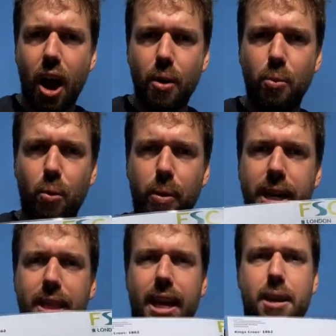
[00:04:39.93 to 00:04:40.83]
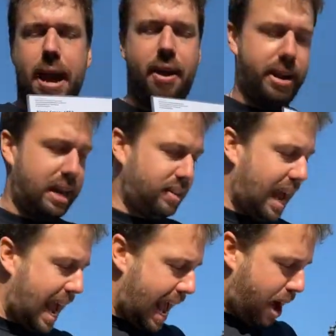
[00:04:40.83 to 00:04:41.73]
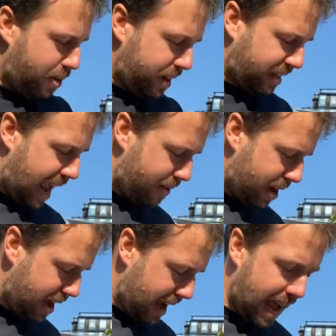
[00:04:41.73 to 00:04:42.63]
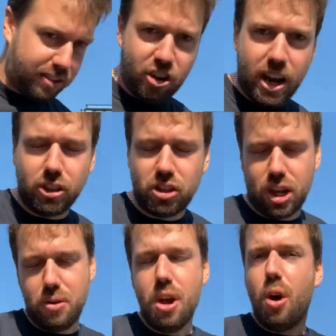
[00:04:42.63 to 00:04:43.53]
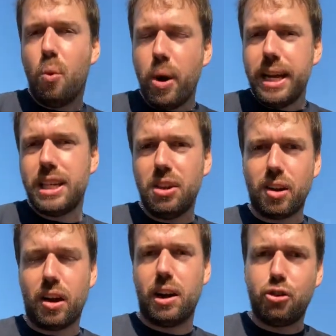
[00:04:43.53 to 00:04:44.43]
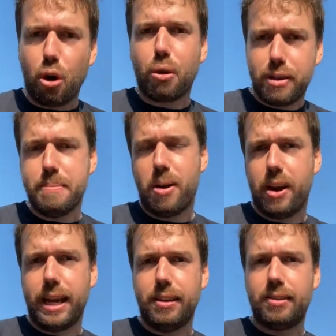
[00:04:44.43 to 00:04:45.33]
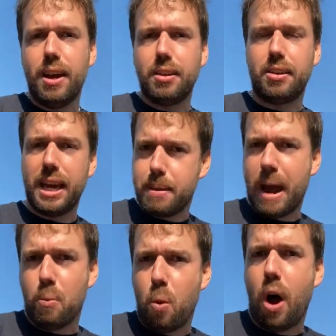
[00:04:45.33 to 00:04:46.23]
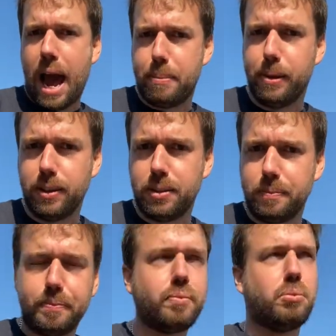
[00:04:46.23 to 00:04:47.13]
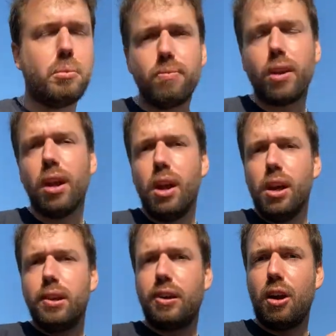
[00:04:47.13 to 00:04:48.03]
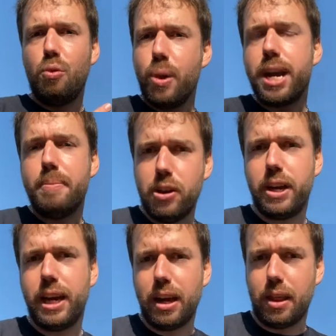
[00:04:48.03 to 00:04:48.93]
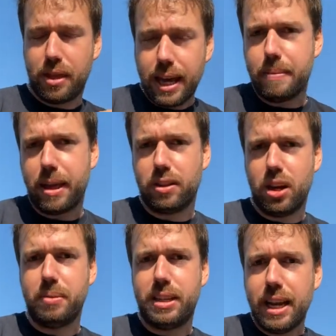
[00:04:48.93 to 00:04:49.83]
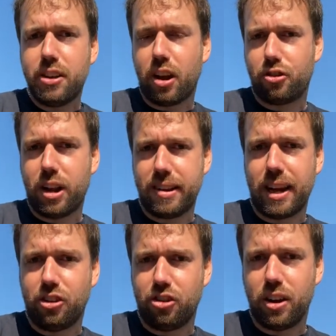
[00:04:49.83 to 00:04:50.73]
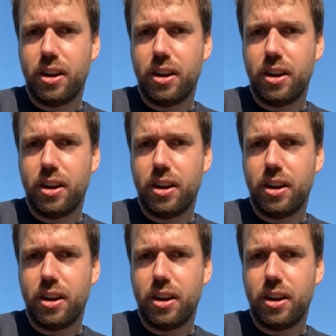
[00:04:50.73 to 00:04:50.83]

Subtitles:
what we think about is how this area has changed. So we need to use our kind of geography minds to think about what happened. So we're going to be looking and thinking about the terms deindustrialisation.